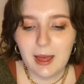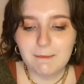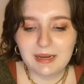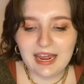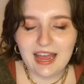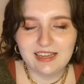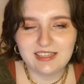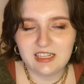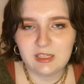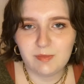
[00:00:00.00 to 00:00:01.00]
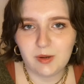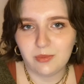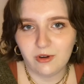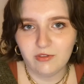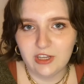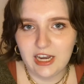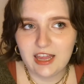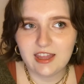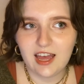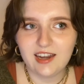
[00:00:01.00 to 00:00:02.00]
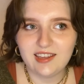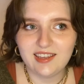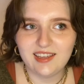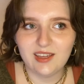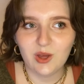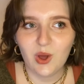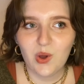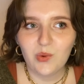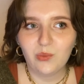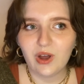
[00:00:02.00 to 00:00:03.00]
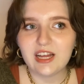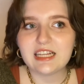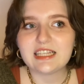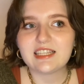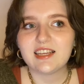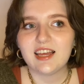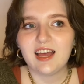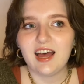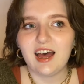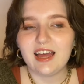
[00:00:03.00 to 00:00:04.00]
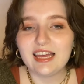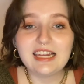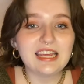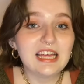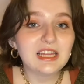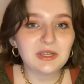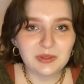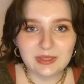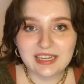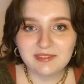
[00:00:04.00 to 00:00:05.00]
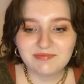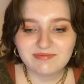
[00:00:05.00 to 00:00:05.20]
but it has since been proven that he was in Illinois